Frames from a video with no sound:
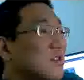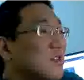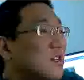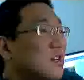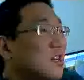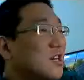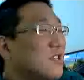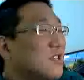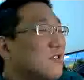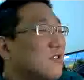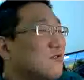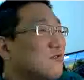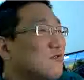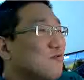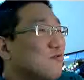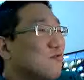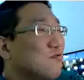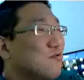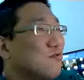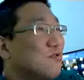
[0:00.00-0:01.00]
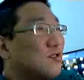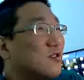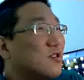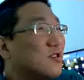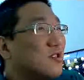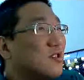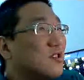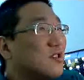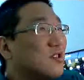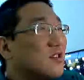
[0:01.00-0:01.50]
And also
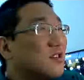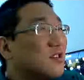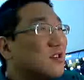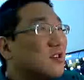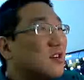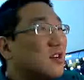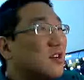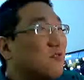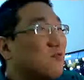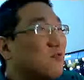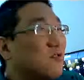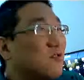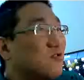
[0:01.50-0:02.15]
I want to